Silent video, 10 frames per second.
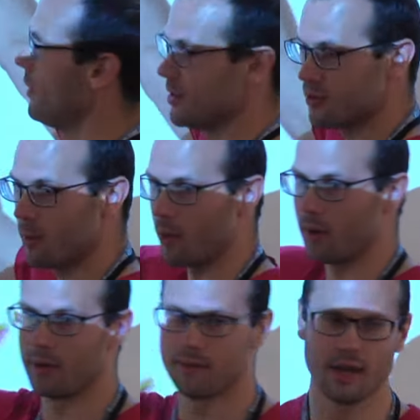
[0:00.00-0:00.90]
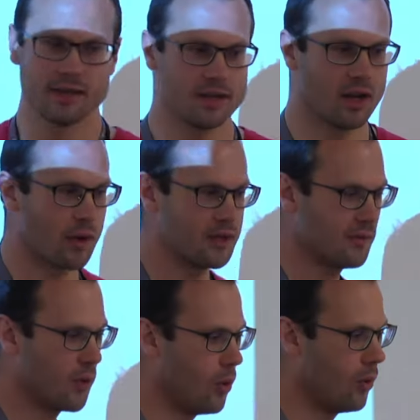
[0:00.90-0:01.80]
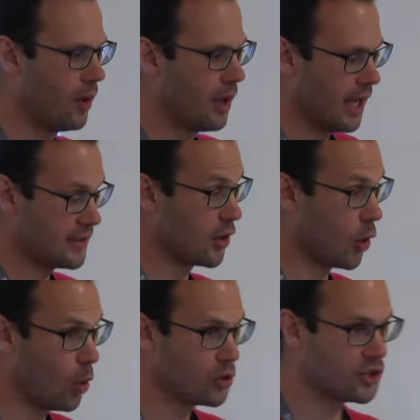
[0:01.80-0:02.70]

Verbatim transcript: this summer. That's an aggressive goal. It's a goal